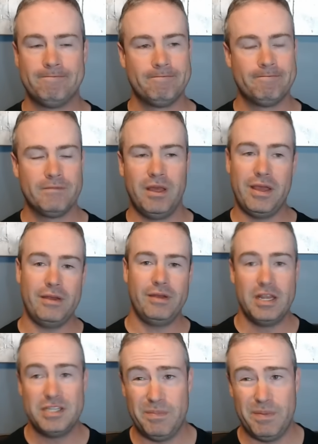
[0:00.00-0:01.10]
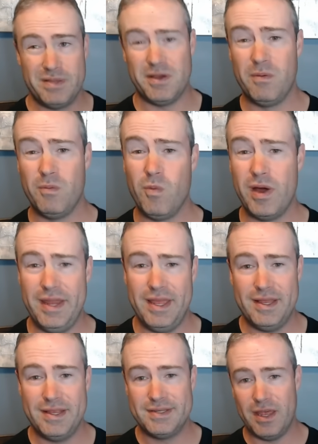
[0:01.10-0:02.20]
again, it just depends on what it
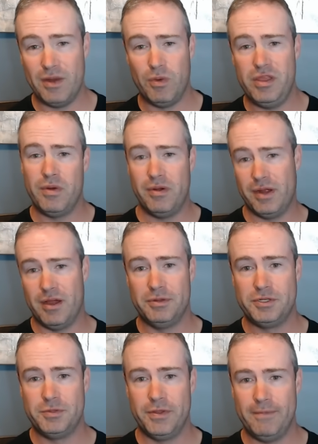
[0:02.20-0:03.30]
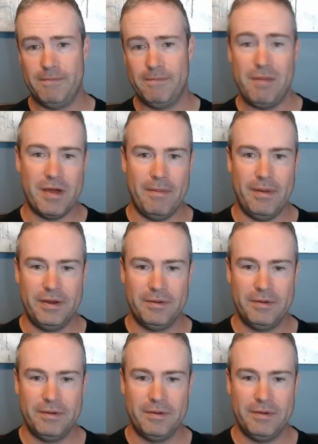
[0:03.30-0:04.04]
is and what you want to accomplish with it, in my opinion.